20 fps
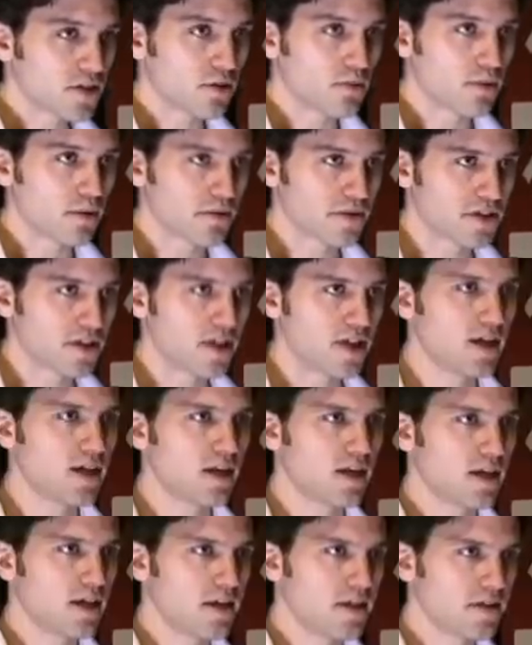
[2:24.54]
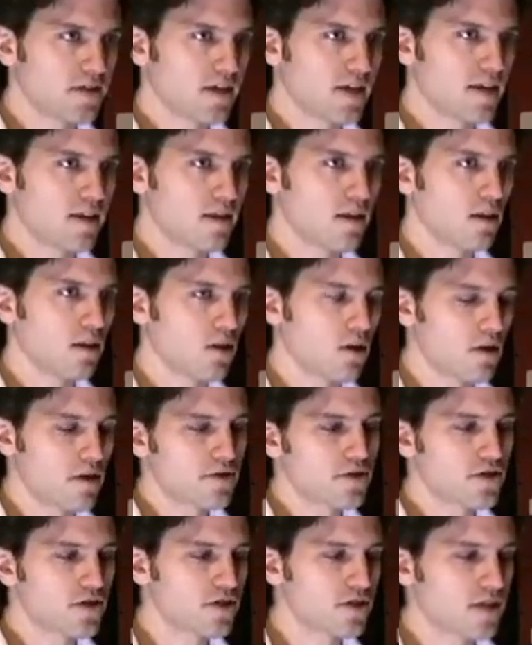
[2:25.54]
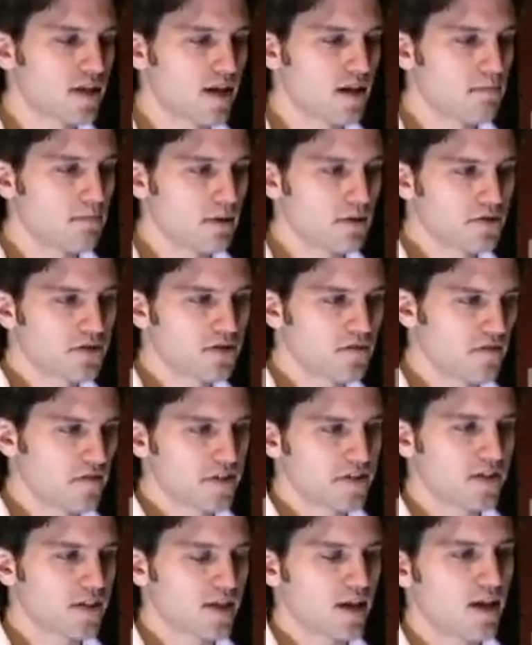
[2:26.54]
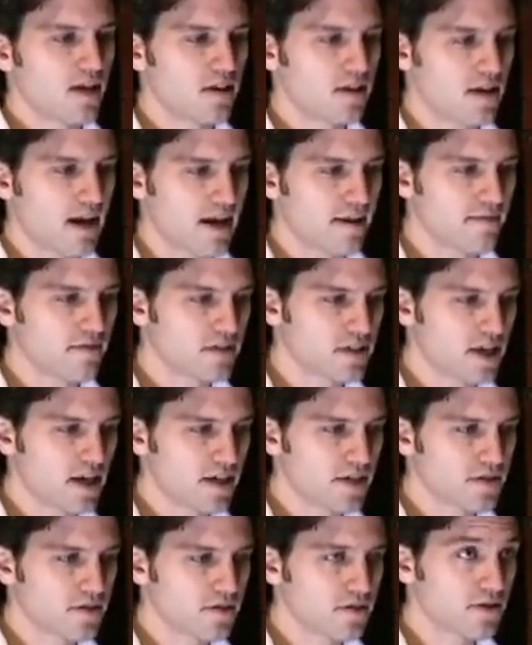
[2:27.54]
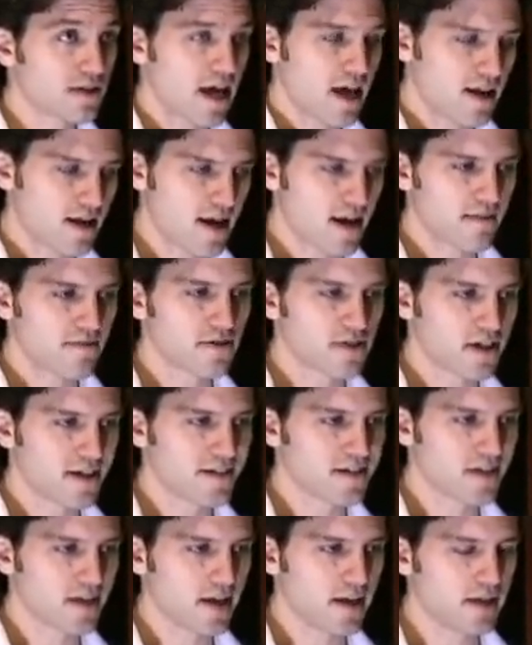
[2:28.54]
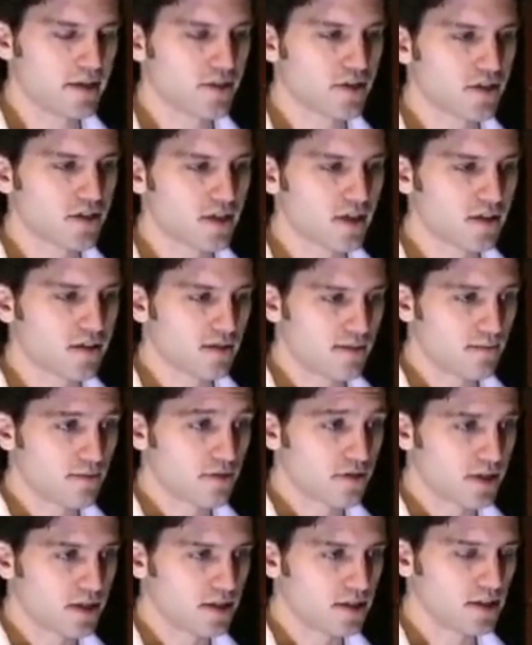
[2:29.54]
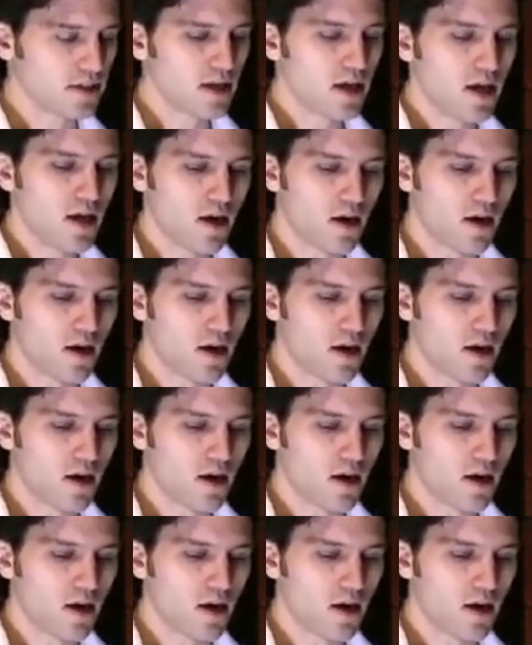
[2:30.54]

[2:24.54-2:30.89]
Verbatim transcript: So, what we're seeing is that the largest and most sophisticated advertisers and advertising agencies in Brazil